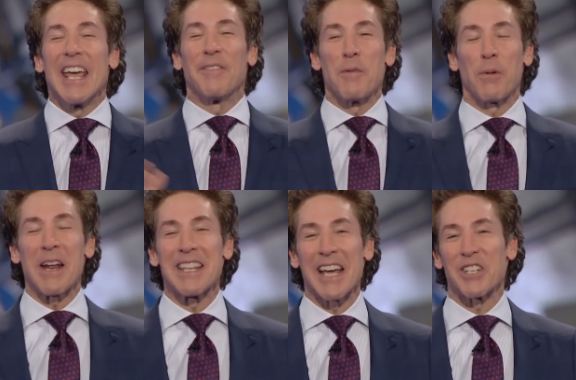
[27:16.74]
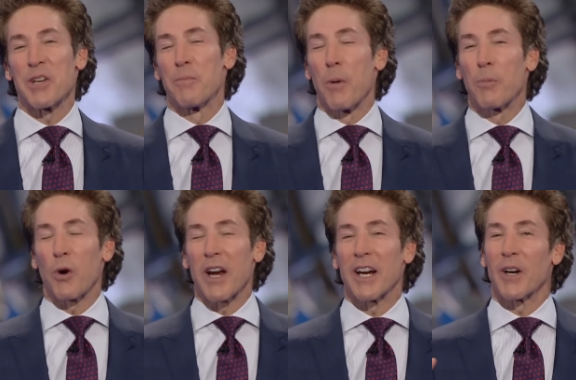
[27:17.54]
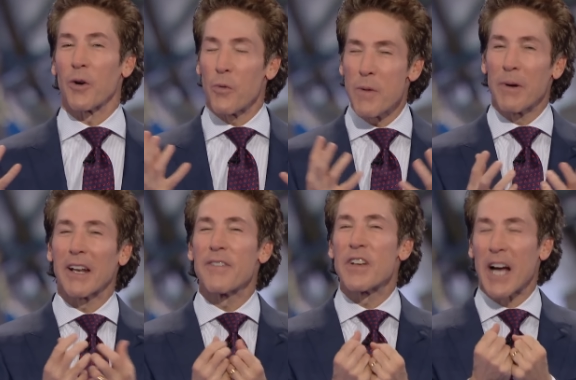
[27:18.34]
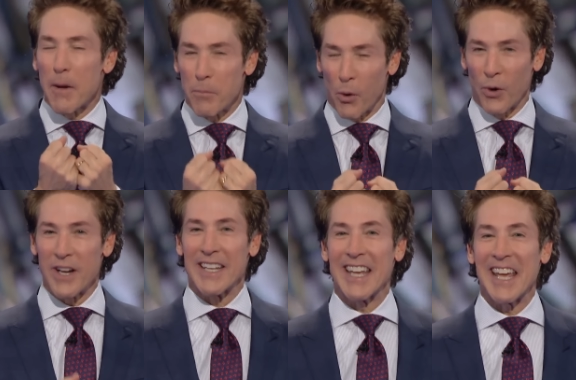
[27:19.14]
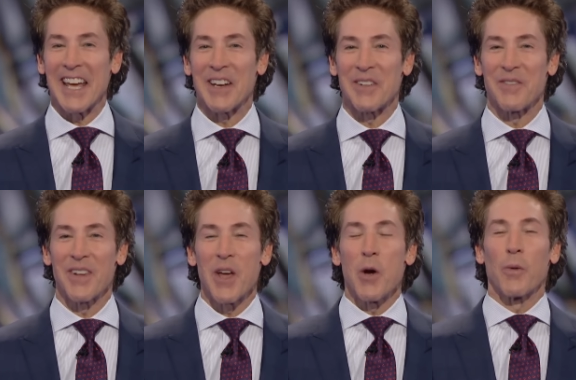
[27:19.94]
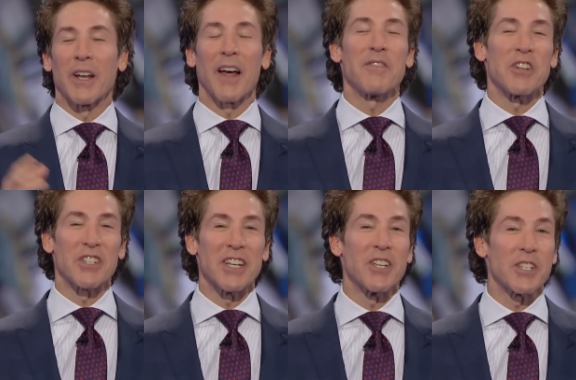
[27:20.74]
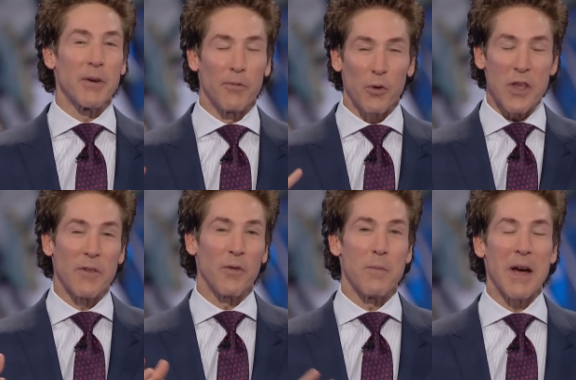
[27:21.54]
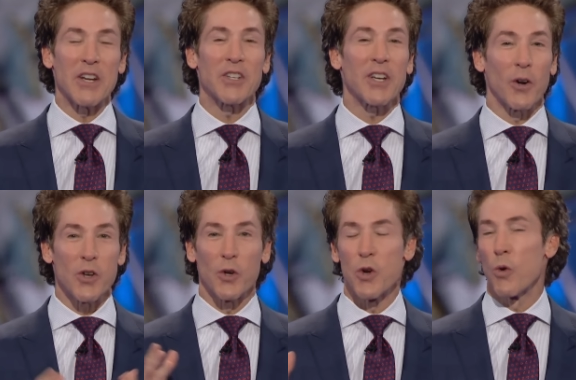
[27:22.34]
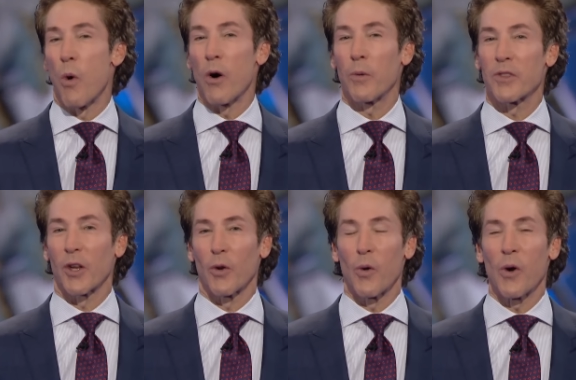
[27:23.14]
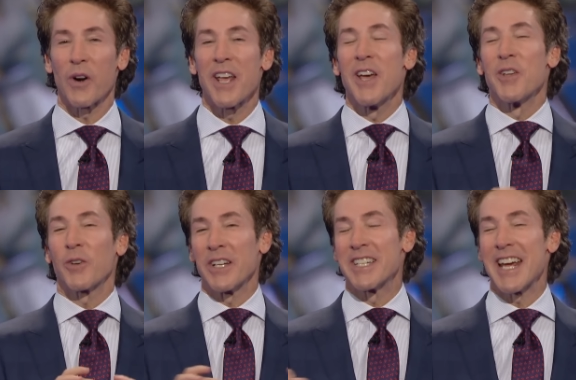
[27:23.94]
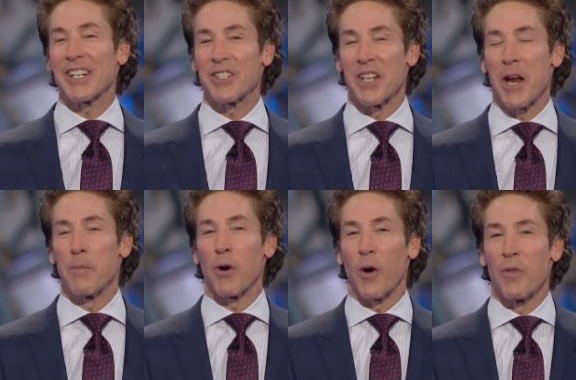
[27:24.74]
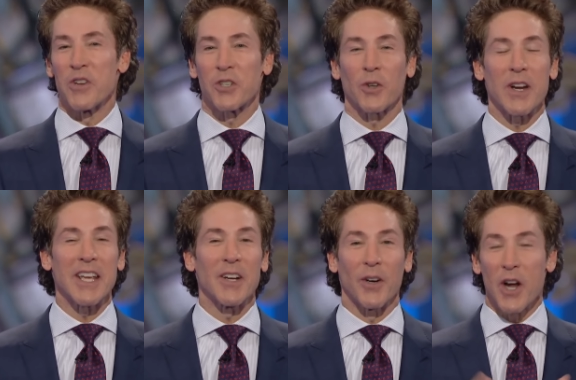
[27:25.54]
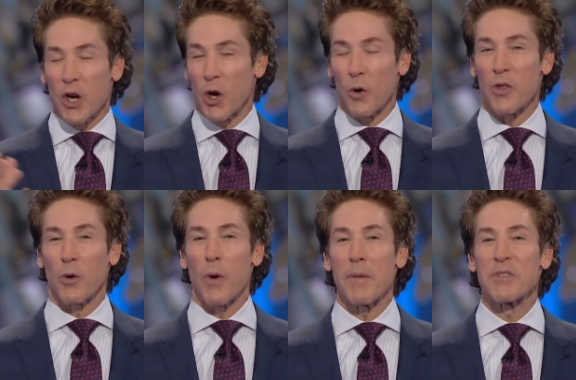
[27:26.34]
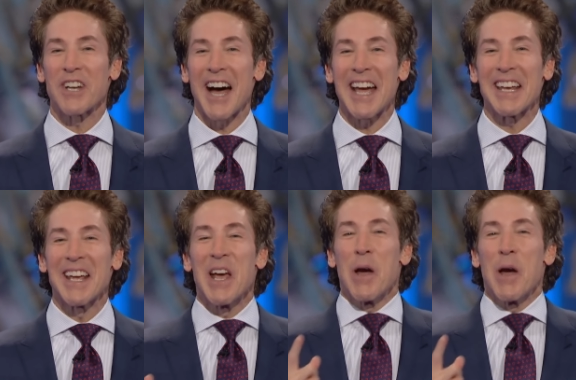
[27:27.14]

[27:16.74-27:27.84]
If you prayed that simple prayer, we believe you got born again. We'd love to send you some free information on your new walk with the Lord. You can text the number on the screen or go to the website.